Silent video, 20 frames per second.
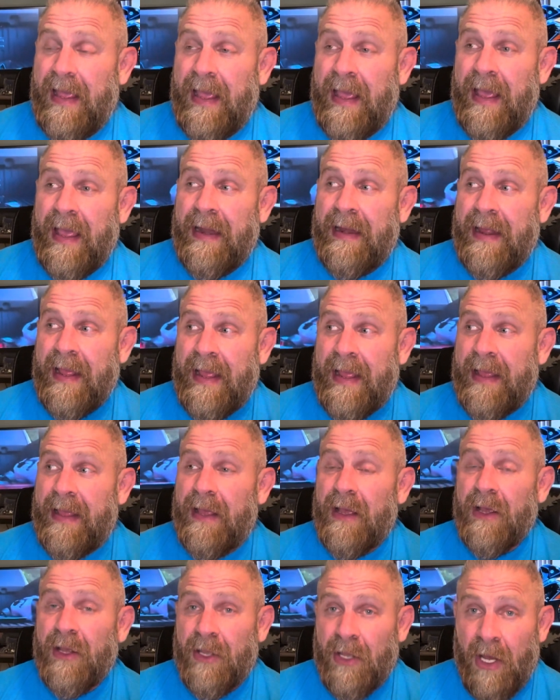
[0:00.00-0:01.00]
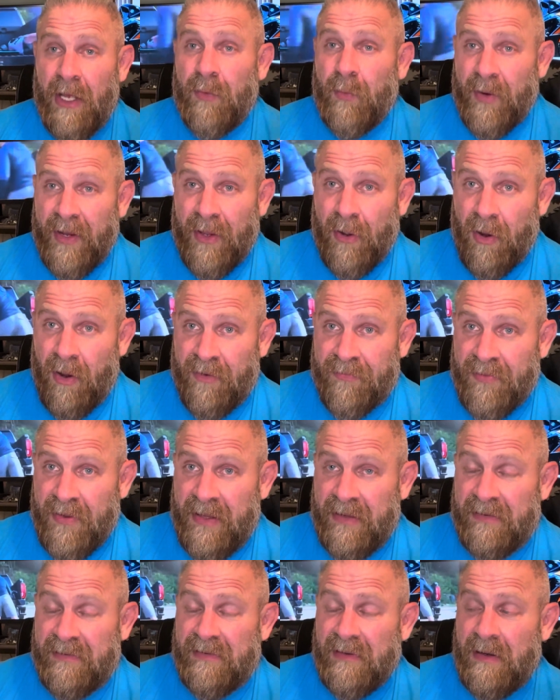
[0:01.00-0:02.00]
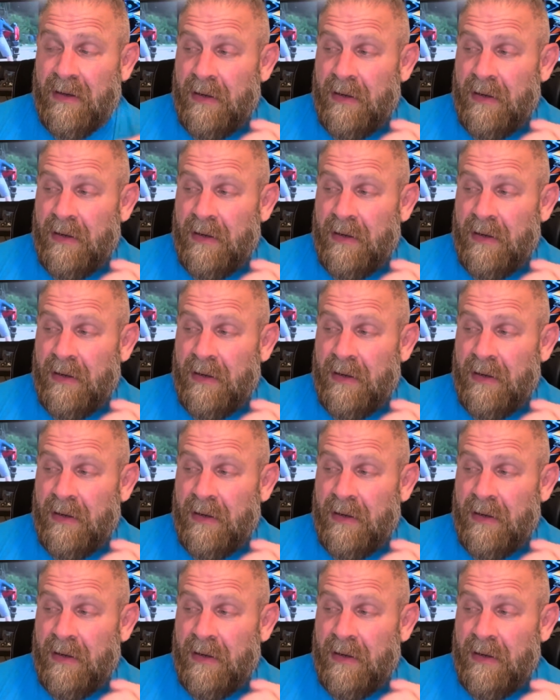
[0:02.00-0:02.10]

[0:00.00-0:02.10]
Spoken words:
and a gun wing offense.